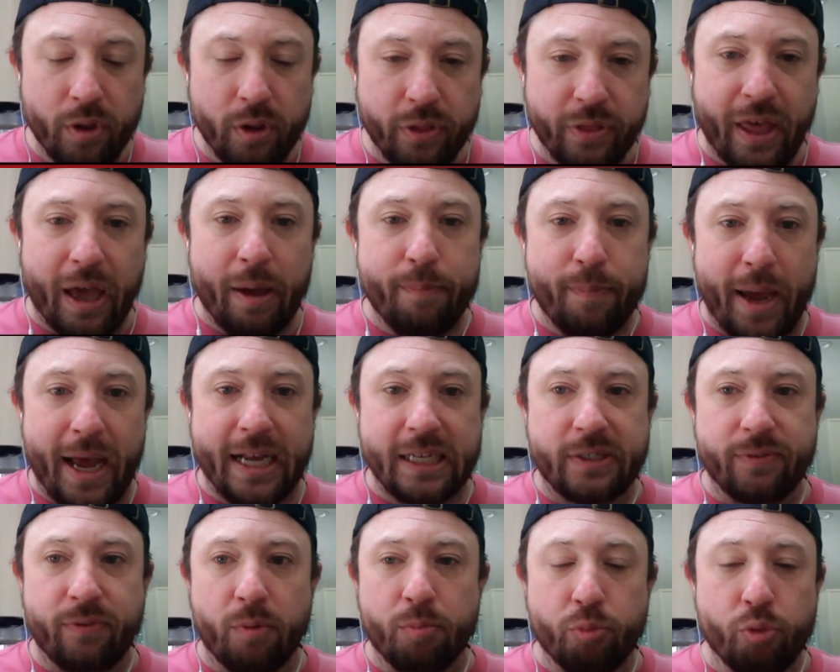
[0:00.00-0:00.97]
that
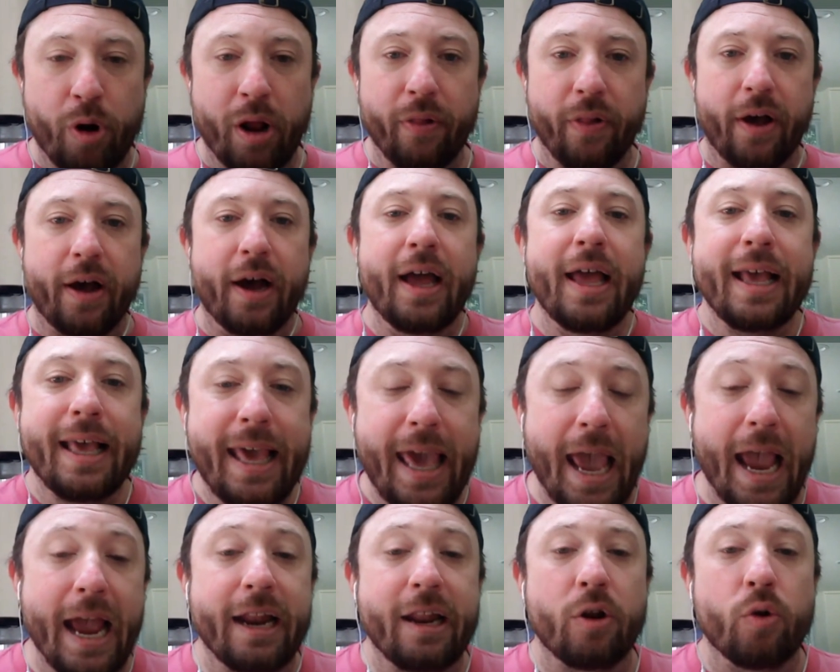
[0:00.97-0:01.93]
massive umbrella?
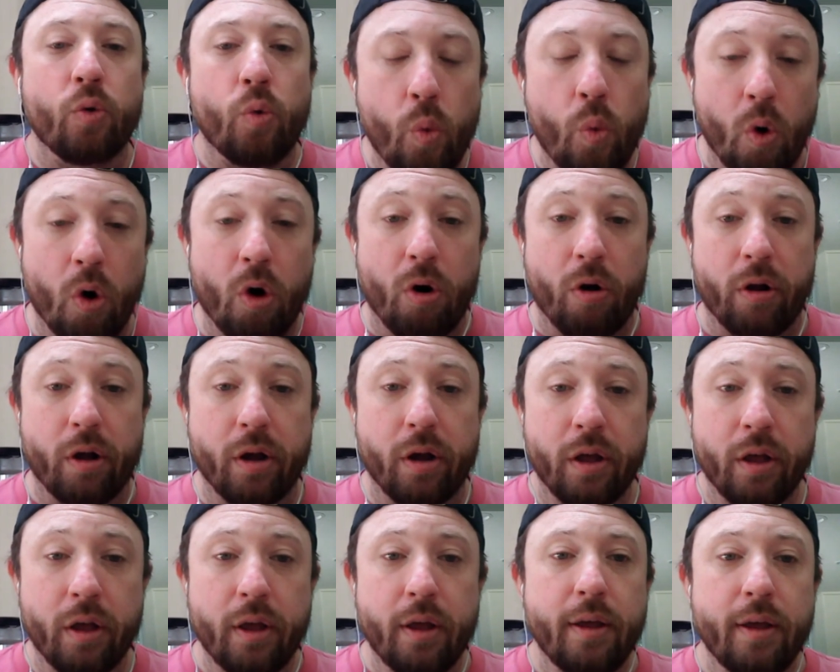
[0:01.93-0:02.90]
Can it work
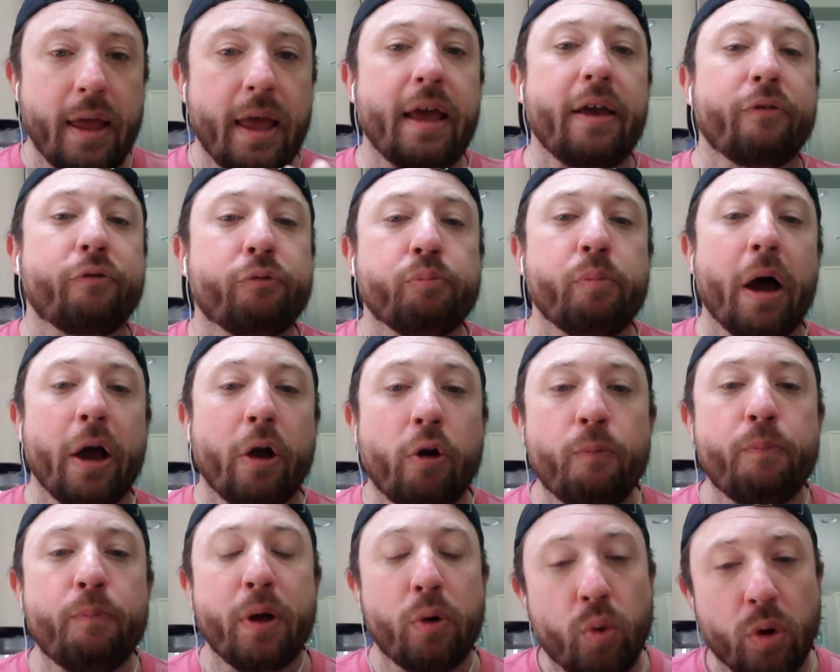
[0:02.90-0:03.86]
if Michael
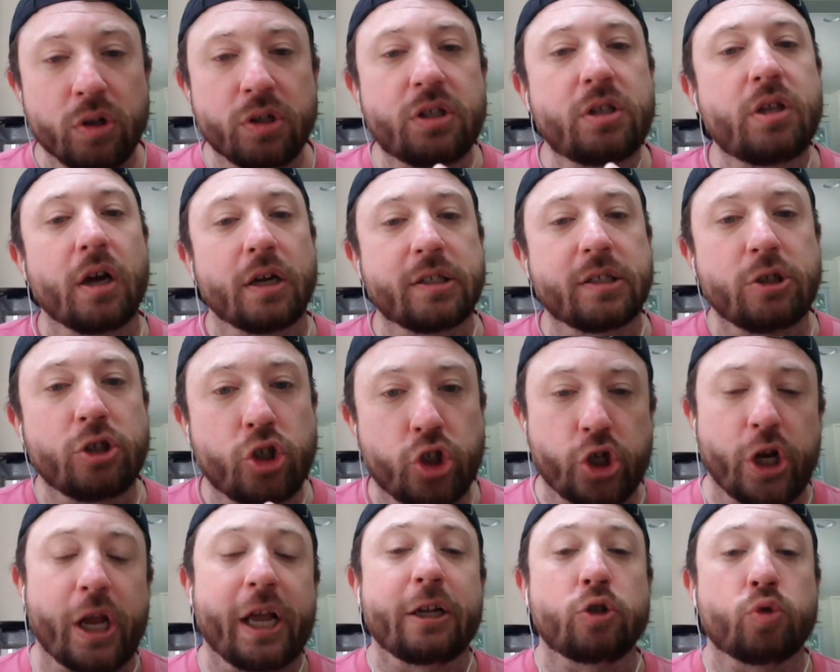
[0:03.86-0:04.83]
Bidwill doesn't
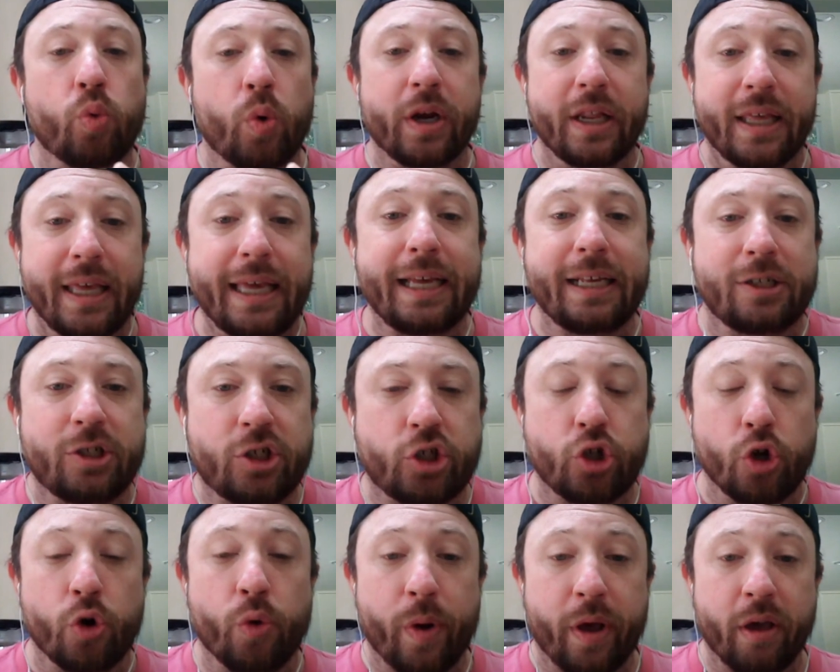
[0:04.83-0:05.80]
change what he's
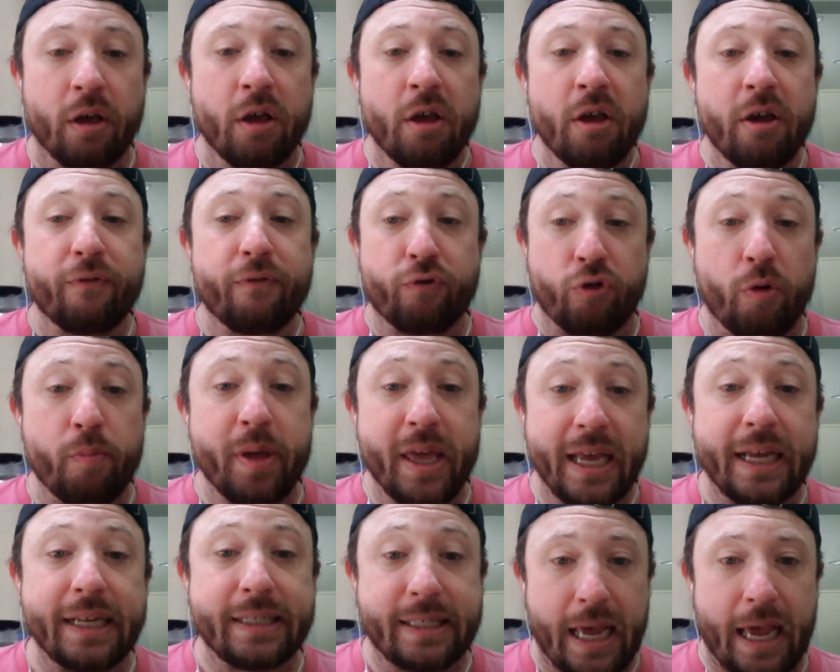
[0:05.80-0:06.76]
doing from
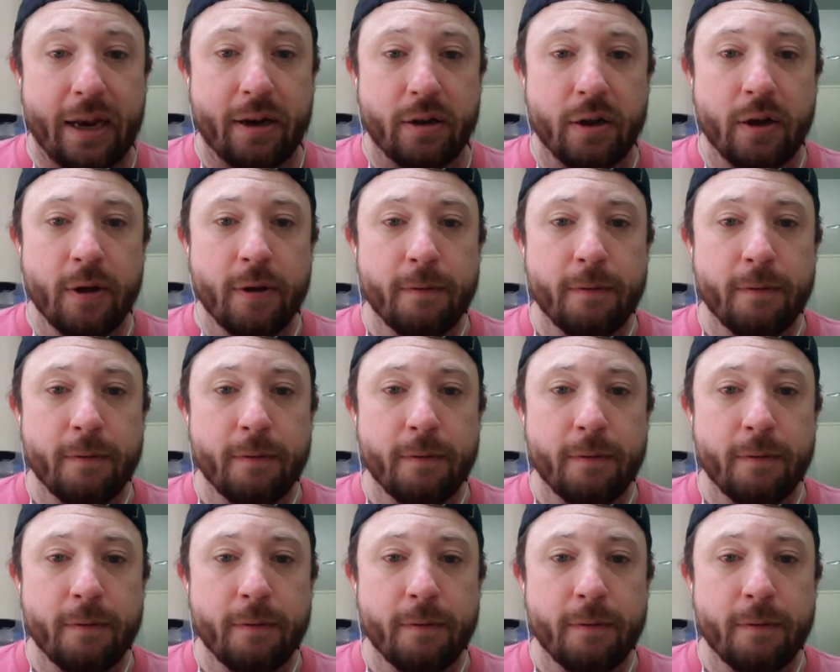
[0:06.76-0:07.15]
his end?